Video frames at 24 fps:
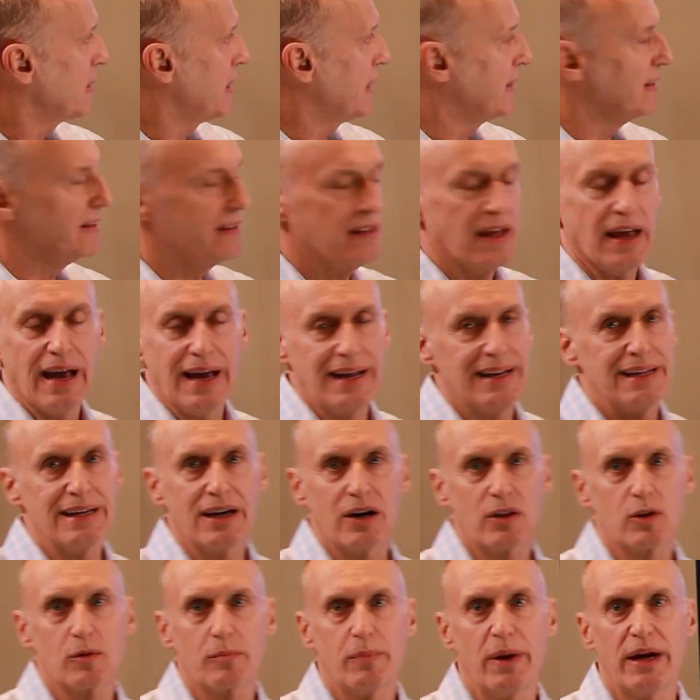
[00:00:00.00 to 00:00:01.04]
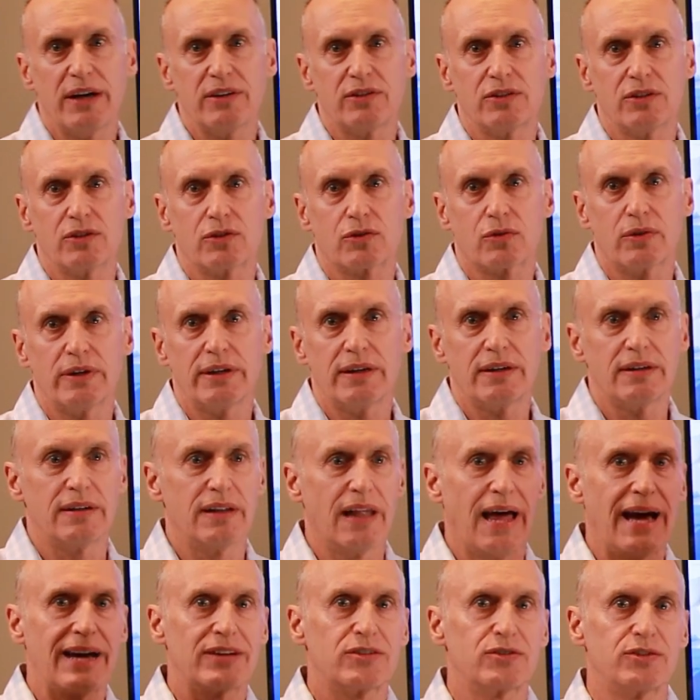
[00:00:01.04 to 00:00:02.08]
and any other patient treated
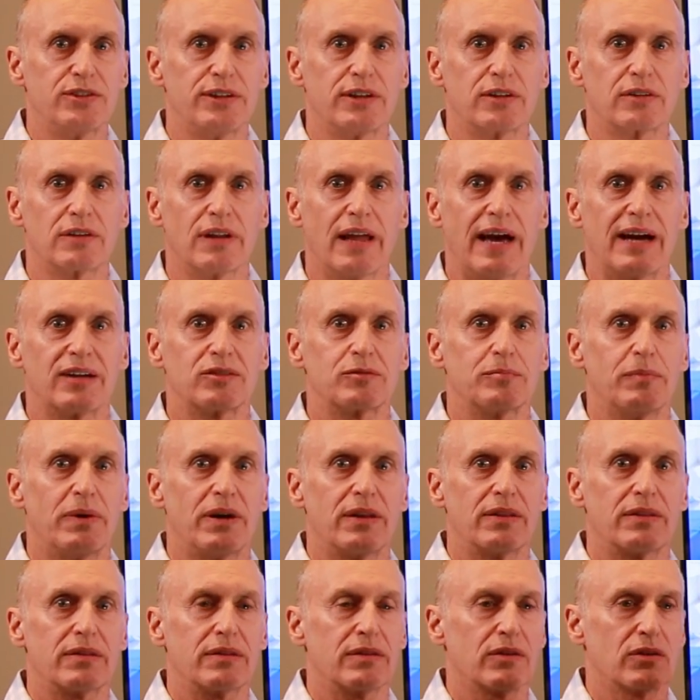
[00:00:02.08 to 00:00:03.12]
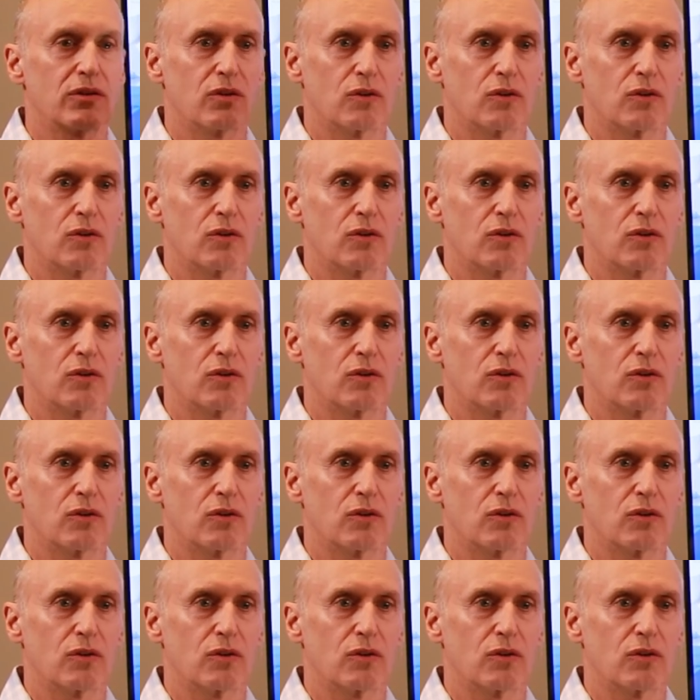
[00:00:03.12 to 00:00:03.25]
last year, last month,